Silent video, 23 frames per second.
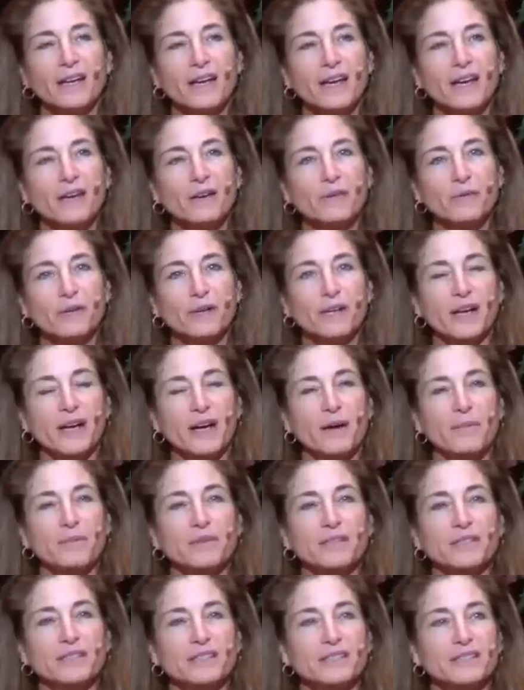And what
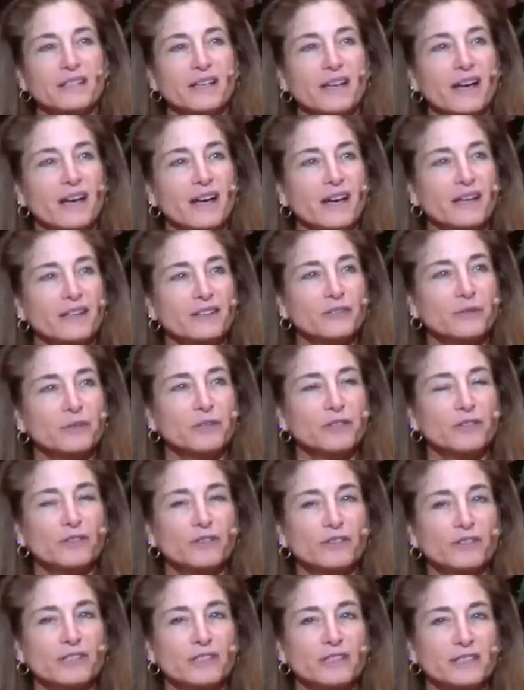happens is, as we
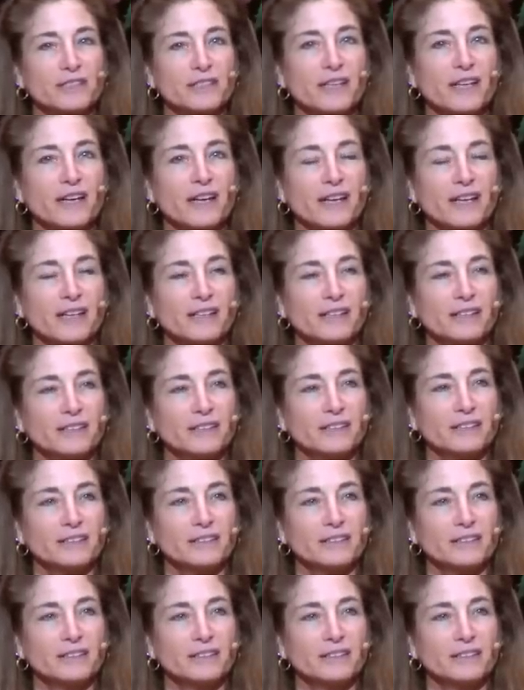learn to stay,